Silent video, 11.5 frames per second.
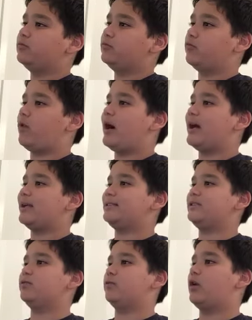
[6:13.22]
why
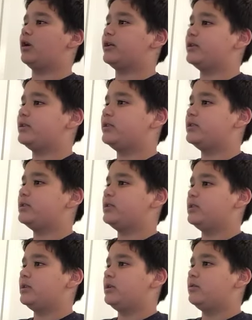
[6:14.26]
he wanted,
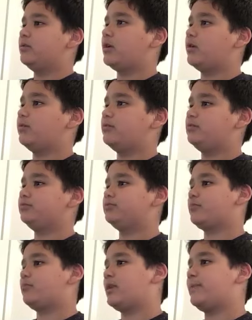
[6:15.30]
well,
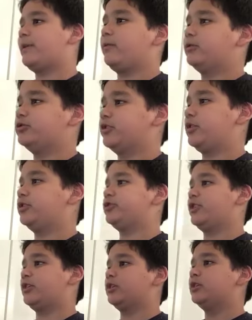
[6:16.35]
maybe I wasn't
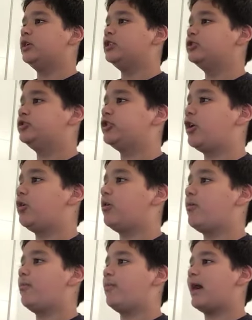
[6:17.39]
listening.
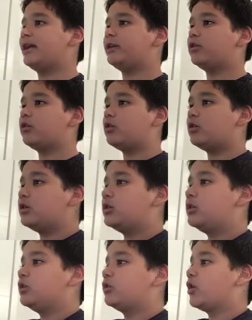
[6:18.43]
So, Michael
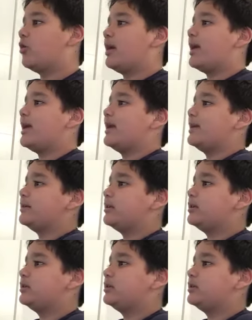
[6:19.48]
Cohen